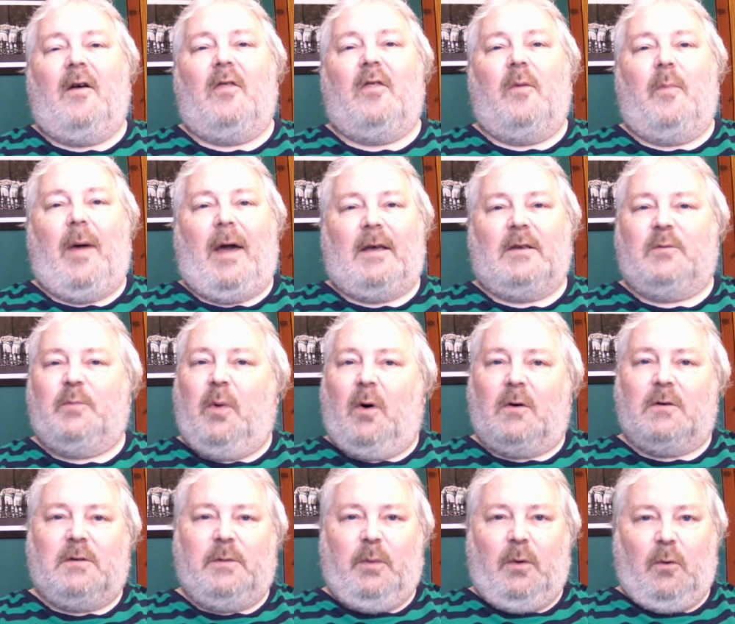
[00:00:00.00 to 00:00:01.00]
the best
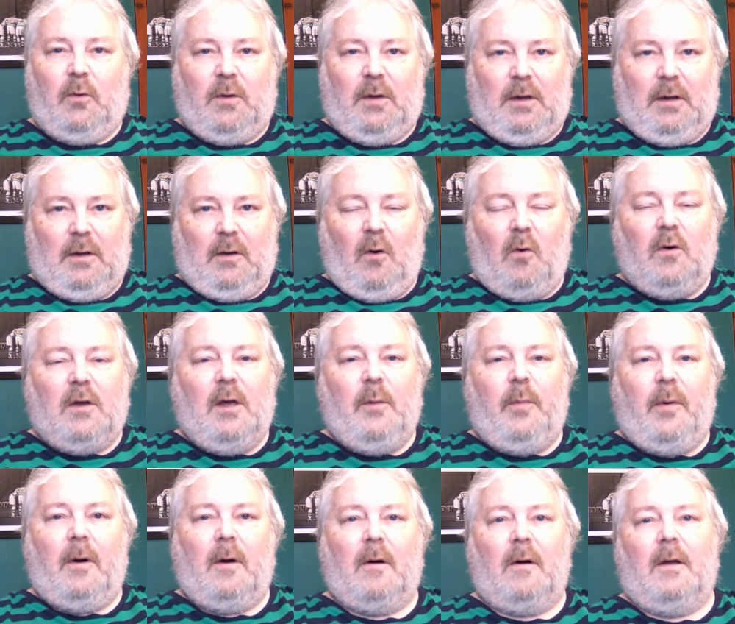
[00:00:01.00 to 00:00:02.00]
possible
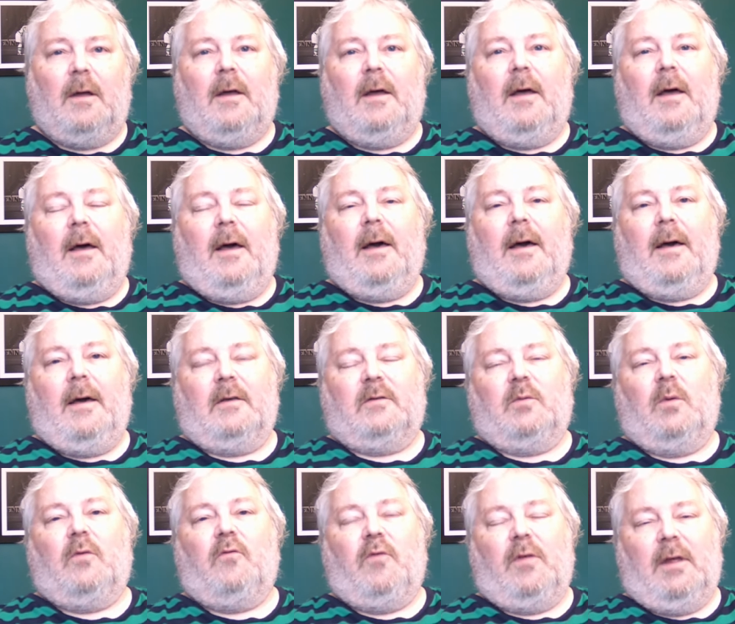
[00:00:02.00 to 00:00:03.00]
goalkeeper, as
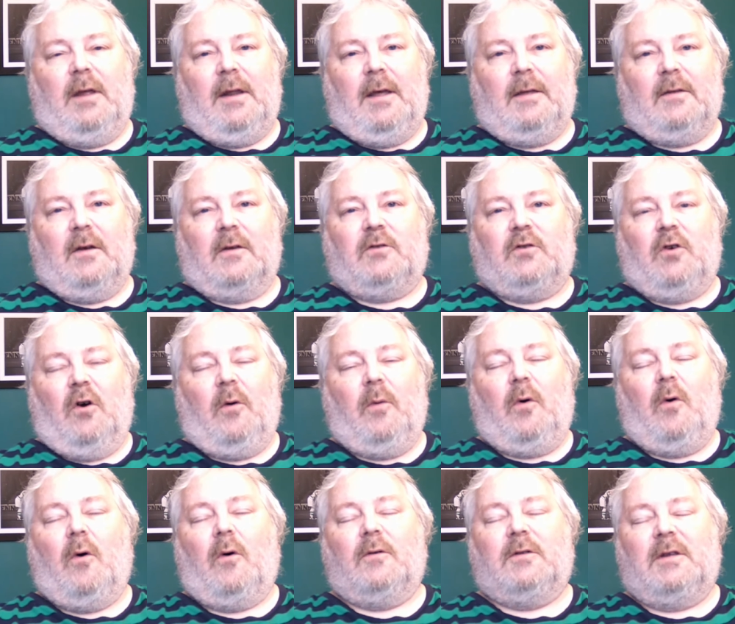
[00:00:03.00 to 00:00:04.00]
we really need a top
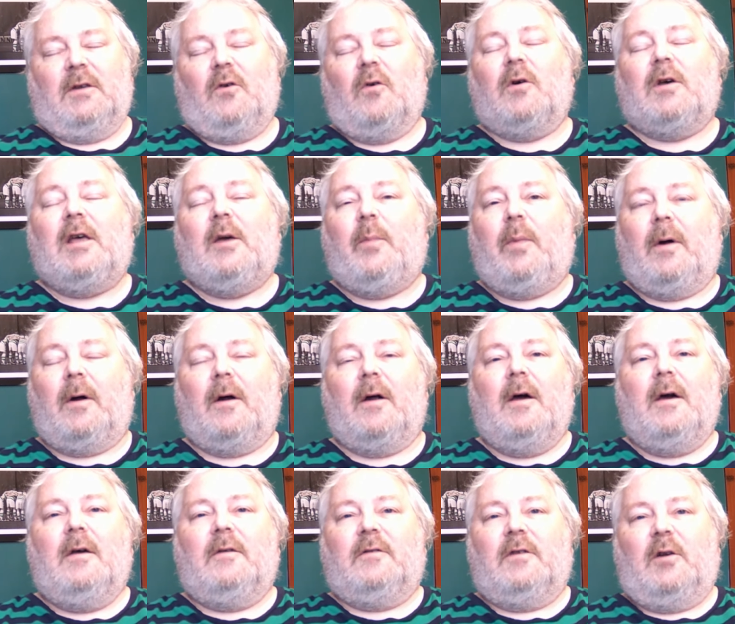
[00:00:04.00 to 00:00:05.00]
quality goalkeeper
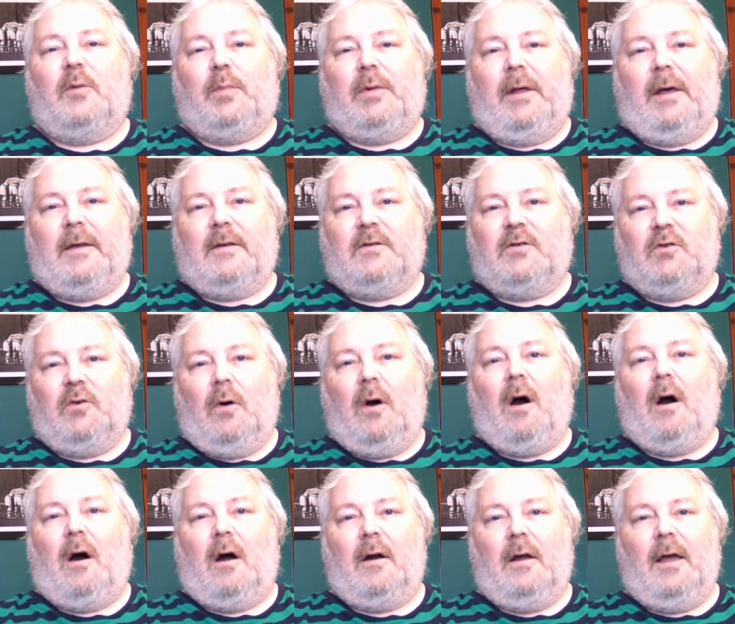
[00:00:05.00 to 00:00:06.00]
to replace Joe
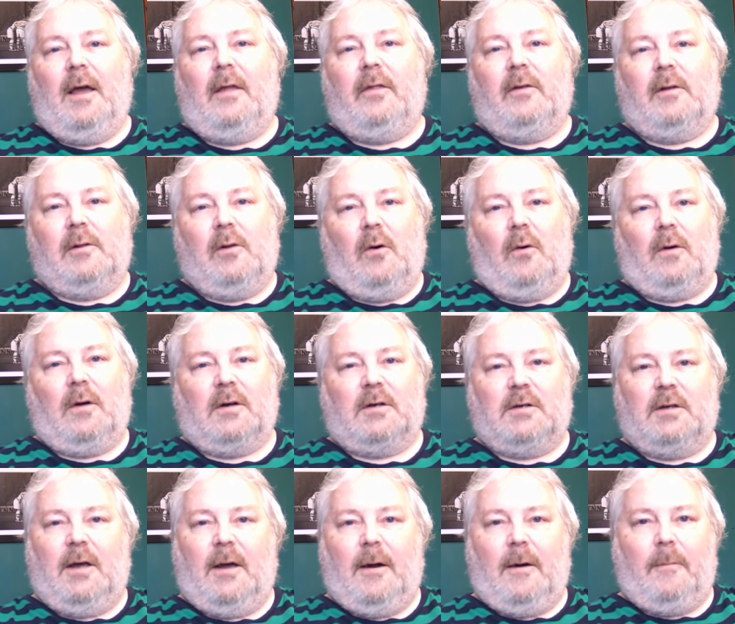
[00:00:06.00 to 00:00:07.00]
Hart in the longer
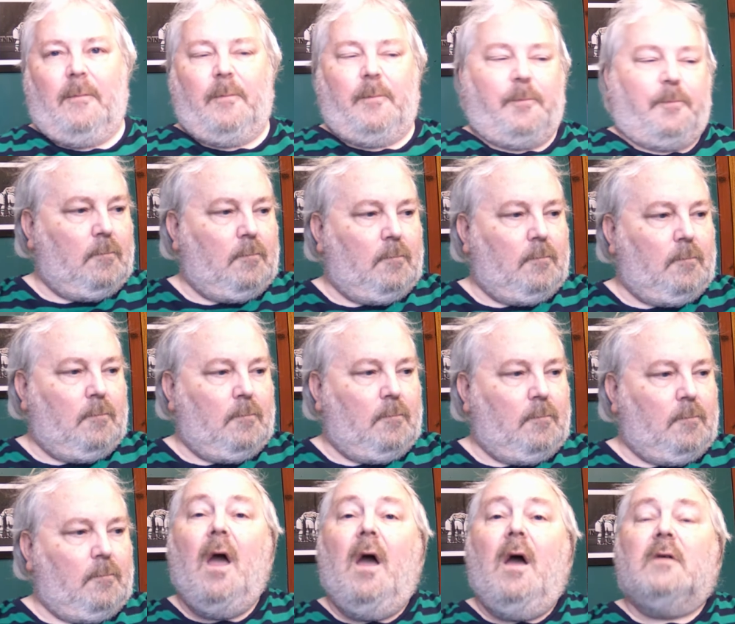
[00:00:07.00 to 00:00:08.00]
term.
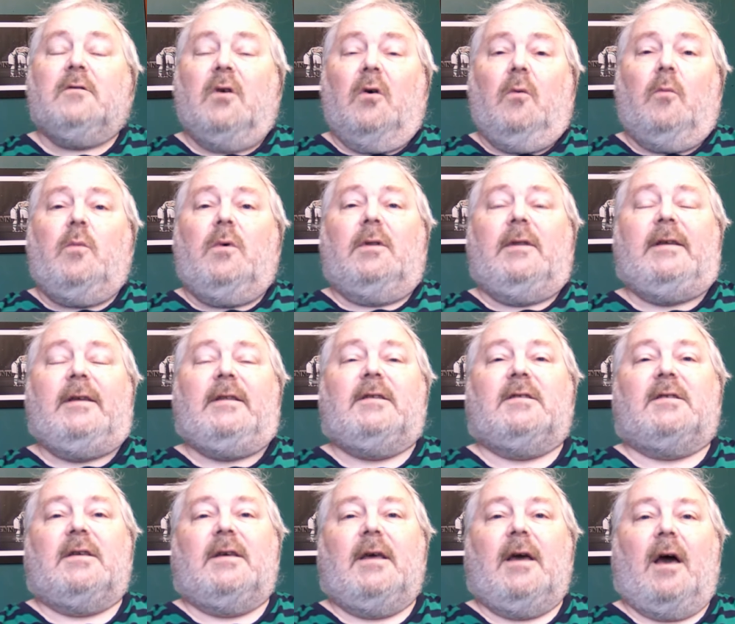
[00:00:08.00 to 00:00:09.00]
So we'll need to
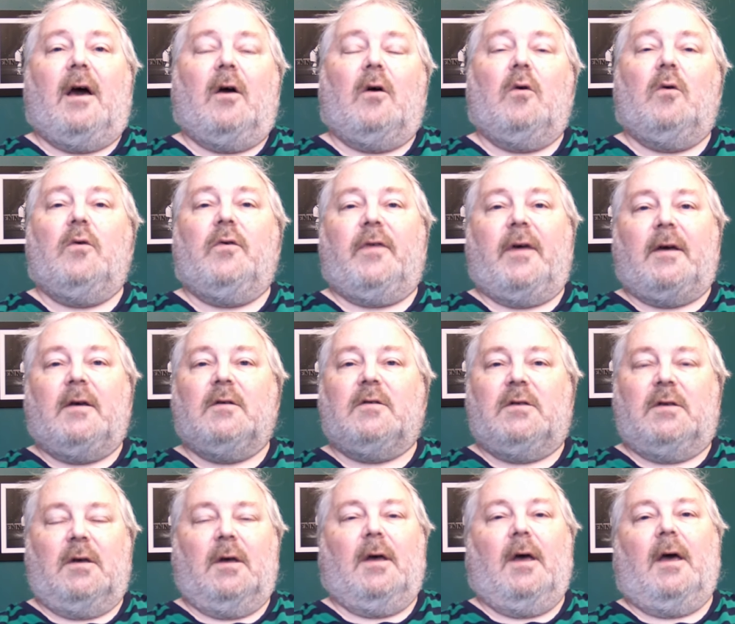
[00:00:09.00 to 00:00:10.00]
see how
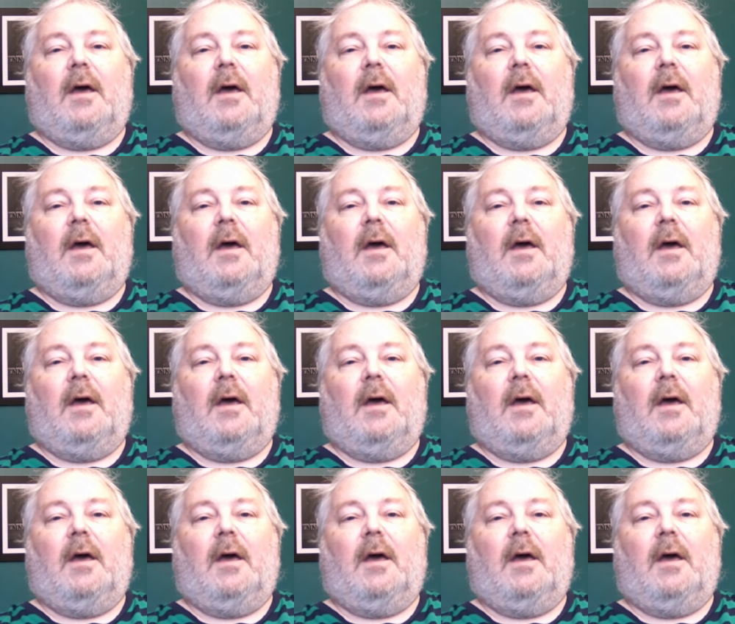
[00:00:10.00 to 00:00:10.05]
things